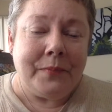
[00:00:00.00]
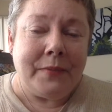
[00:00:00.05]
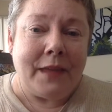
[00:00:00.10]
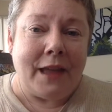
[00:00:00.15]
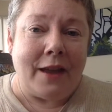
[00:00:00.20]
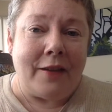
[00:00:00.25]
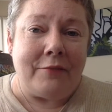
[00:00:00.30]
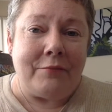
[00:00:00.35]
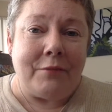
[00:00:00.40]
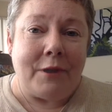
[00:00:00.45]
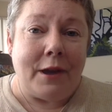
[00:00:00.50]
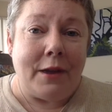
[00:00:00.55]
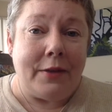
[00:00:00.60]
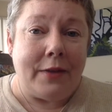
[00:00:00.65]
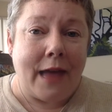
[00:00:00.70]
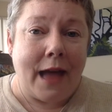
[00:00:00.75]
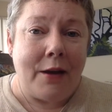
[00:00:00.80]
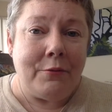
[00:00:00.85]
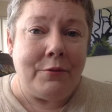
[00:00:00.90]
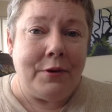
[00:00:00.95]
I've brought
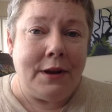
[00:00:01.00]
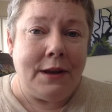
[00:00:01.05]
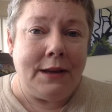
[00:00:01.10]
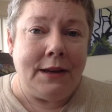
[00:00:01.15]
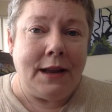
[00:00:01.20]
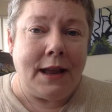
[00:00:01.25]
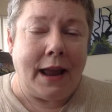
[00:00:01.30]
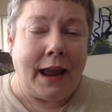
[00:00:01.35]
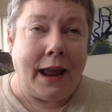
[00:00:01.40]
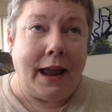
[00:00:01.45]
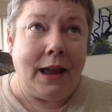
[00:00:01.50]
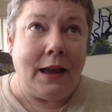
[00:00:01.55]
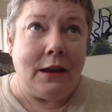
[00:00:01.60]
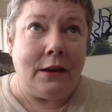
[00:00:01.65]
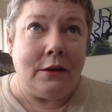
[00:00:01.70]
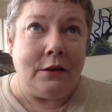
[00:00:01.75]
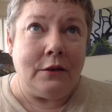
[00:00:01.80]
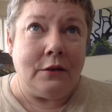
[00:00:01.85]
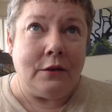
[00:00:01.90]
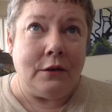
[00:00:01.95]
that one
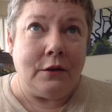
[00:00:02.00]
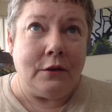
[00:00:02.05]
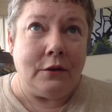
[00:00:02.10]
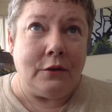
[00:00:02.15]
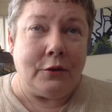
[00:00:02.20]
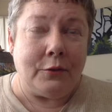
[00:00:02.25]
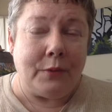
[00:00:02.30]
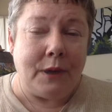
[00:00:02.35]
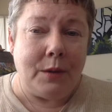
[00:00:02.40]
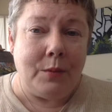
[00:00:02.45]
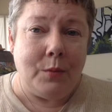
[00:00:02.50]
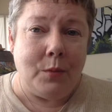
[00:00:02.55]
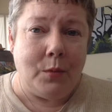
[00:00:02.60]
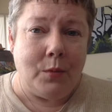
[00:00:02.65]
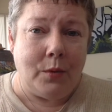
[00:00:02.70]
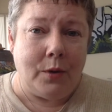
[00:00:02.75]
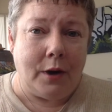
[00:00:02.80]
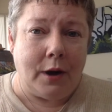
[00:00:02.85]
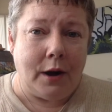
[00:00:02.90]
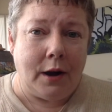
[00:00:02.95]
and three
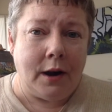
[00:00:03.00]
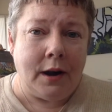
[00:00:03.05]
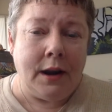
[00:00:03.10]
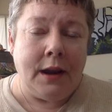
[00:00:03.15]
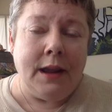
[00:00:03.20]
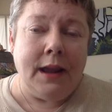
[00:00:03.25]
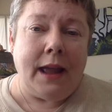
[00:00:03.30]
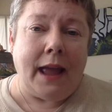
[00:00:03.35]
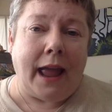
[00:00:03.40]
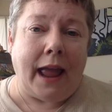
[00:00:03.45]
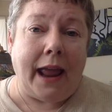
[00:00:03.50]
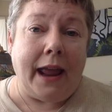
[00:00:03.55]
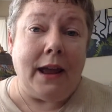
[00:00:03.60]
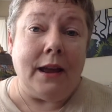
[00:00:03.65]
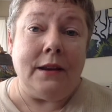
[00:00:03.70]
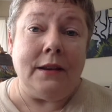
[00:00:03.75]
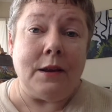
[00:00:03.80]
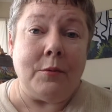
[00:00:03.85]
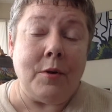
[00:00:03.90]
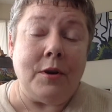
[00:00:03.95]
more.
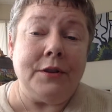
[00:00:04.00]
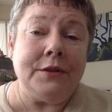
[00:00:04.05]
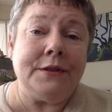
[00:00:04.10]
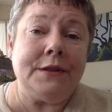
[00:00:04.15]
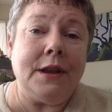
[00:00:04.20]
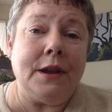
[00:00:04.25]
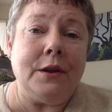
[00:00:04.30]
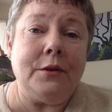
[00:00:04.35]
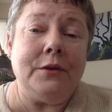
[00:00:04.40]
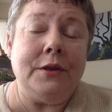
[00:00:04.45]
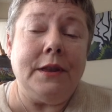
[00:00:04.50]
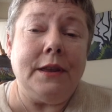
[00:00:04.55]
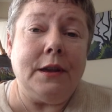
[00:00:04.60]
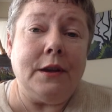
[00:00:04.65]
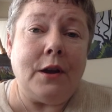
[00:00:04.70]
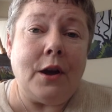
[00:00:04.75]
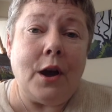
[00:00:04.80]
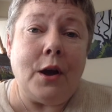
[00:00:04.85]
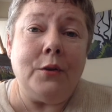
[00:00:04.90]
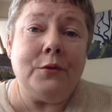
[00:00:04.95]
And I'm also
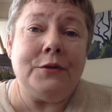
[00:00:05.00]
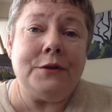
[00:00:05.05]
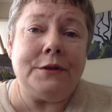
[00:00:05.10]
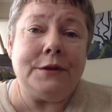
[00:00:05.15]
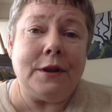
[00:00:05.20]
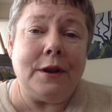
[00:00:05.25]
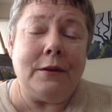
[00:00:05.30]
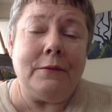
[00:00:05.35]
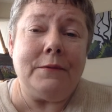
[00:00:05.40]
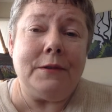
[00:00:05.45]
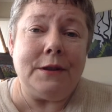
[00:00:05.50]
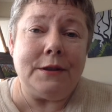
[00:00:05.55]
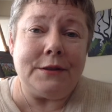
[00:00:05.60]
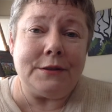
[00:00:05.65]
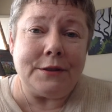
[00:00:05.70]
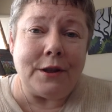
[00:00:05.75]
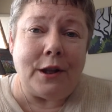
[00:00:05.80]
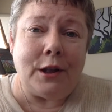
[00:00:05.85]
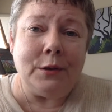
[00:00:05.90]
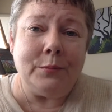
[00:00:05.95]
the host of
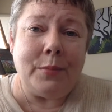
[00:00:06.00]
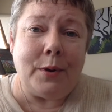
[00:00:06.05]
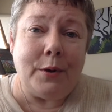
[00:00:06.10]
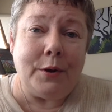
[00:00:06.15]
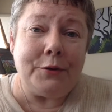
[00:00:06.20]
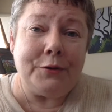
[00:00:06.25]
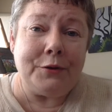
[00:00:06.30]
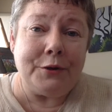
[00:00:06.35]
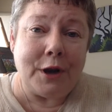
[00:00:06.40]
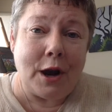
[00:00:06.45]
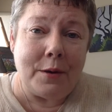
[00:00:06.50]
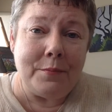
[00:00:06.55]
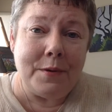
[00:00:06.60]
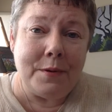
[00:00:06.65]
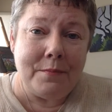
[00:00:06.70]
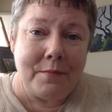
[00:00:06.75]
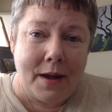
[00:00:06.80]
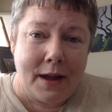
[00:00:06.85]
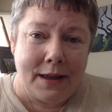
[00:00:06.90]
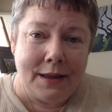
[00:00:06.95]
Gestalt Poetry
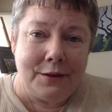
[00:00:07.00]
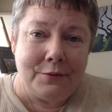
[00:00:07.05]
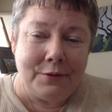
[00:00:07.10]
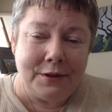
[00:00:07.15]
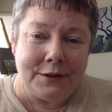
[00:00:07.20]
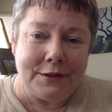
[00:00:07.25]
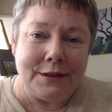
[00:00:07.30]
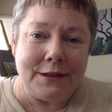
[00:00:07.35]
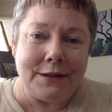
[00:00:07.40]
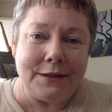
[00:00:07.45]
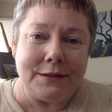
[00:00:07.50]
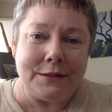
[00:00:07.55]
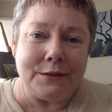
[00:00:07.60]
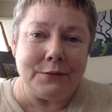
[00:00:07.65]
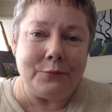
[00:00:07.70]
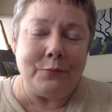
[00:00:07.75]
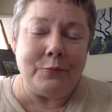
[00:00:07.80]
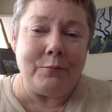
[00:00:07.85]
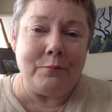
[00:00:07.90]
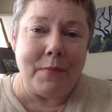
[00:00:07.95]
Open Mic, which is
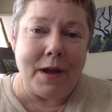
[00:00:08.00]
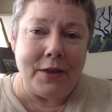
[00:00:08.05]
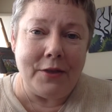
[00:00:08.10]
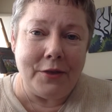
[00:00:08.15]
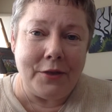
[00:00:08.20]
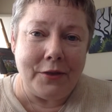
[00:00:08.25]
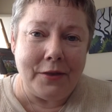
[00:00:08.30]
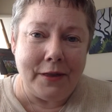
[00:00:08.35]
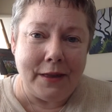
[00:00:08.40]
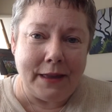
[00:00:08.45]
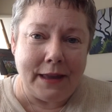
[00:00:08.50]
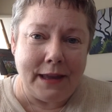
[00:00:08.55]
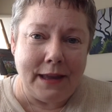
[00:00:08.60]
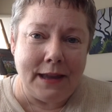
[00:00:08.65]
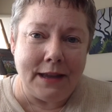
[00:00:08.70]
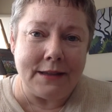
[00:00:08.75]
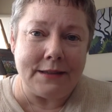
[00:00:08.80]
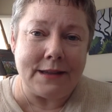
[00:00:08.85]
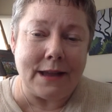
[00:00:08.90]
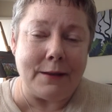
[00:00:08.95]
monthly
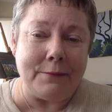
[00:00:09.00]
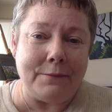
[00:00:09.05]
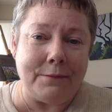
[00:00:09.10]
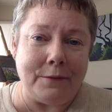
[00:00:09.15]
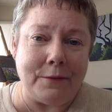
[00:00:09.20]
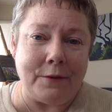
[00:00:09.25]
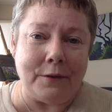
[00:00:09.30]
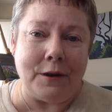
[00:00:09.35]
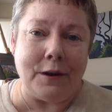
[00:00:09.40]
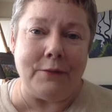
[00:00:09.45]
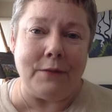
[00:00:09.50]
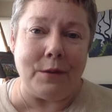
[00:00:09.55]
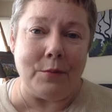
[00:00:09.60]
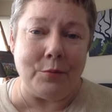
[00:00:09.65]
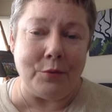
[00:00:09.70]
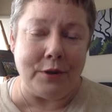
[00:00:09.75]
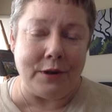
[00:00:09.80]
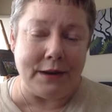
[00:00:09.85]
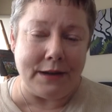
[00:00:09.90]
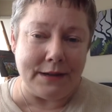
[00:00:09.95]
except for
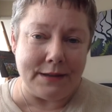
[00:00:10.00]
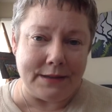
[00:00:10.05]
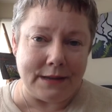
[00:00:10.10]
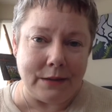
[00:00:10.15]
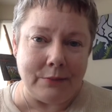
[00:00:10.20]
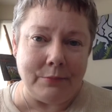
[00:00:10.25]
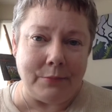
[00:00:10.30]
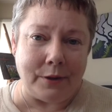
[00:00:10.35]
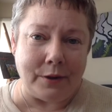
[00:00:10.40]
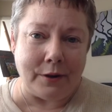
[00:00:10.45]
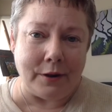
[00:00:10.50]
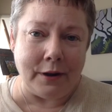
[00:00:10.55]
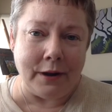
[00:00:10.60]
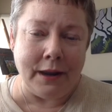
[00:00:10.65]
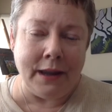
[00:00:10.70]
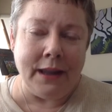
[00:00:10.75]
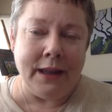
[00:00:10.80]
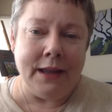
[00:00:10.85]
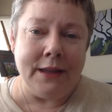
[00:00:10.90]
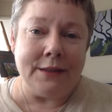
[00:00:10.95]
November and December.
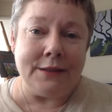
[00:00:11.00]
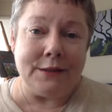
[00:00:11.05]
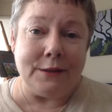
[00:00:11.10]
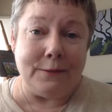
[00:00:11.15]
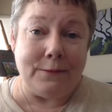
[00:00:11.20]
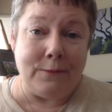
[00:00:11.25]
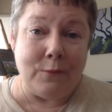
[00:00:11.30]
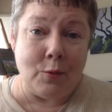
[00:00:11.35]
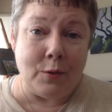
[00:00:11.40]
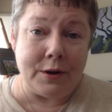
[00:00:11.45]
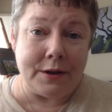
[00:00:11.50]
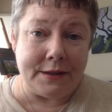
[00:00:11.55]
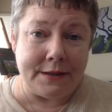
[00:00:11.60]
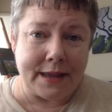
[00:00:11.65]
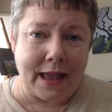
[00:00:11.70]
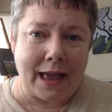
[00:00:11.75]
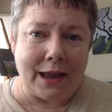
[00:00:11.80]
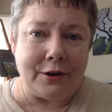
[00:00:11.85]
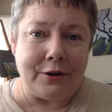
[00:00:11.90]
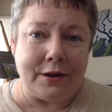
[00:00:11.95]
It's the fourth
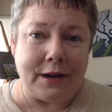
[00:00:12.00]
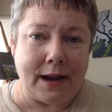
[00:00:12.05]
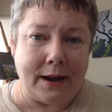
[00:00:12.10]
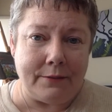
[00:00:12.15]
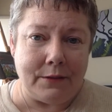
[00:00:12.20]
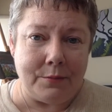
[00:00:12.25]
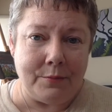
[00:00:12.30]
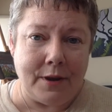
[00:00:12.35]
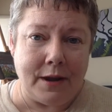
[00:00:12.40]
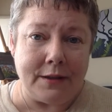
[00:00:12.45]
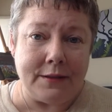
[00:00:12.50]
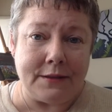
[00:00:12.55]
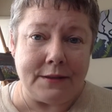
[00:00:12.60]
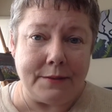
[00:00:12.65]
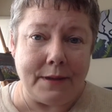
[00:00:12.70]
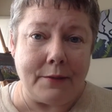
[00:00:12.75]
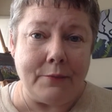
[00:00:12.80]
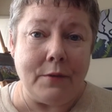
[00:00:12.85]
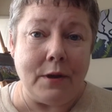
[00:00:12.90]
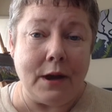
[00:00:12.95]
Saturday every month. So we
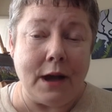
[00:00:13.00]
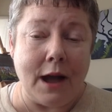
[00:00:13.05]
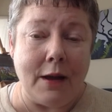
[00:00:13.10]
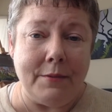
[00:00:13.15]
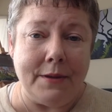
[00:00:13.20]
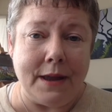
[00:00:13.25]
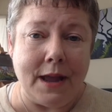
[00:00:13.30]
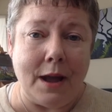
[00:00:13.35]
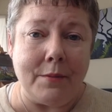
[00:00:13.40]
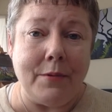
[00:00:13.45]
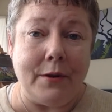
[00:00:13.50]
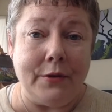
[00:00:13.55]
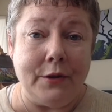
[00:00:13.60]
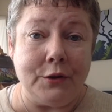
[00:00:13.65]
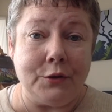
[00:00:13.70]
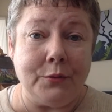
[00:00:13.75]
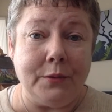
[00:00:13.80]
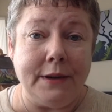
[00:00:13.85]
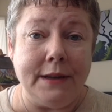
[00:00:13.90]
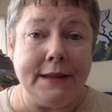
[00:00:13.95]
have one coming up on the
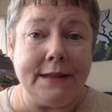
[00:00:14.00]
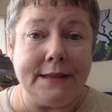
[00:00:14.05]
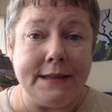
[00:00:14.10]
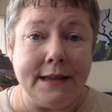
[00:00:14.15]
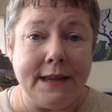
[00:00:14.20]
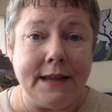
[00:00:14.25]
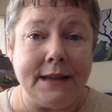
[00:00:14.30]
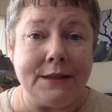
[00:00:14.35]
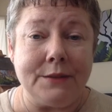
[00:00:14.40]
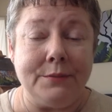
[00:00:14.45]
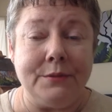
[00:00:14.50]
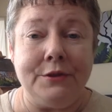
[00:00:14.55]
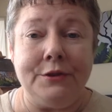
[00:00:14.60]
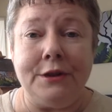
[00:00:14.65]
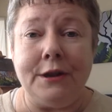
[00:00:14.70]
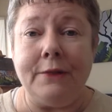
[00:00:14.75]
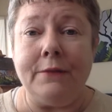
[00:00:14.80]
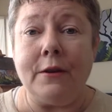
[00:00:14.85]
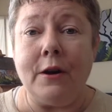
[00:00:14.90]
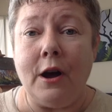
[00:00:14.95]
26th with
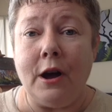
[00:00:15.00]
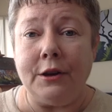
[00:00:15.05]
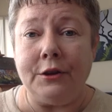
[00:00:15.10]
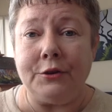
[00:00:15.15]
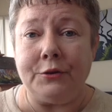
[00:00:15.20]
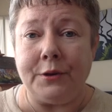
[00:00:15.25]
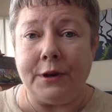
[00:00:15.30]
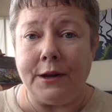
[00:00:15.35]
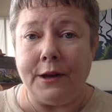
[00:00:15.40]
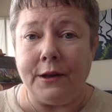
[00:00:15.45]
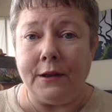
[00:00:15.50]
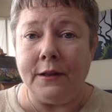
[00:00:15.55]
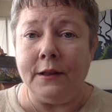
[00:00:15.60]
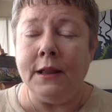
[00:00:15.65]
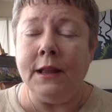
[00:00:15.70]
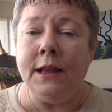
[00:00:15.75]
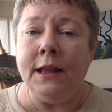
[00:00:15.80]
Jeff Cottrell.